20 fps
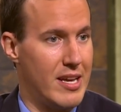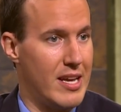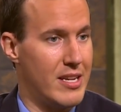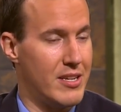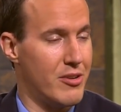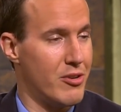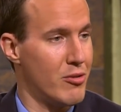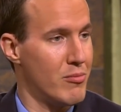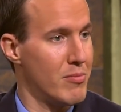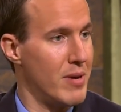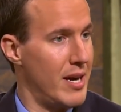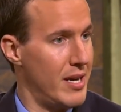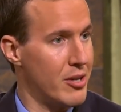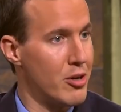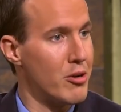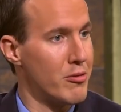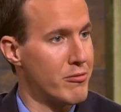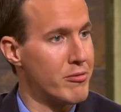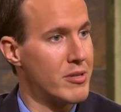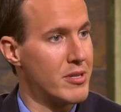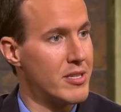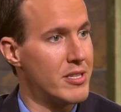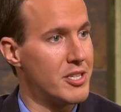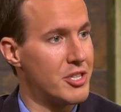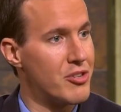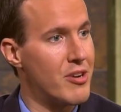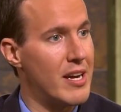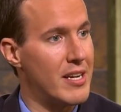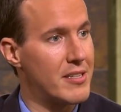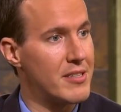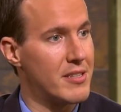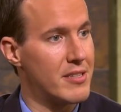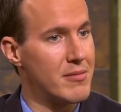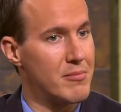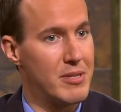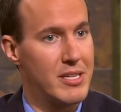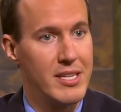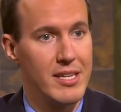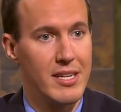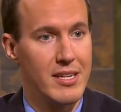and her bio really attracted
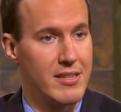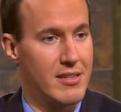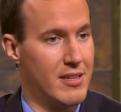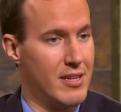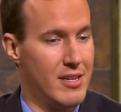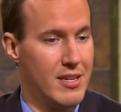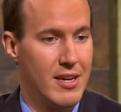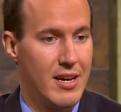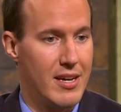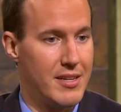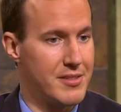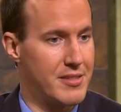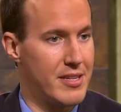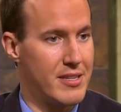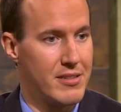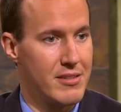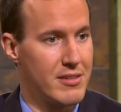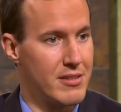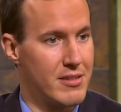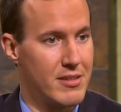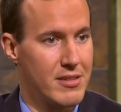me, and I sent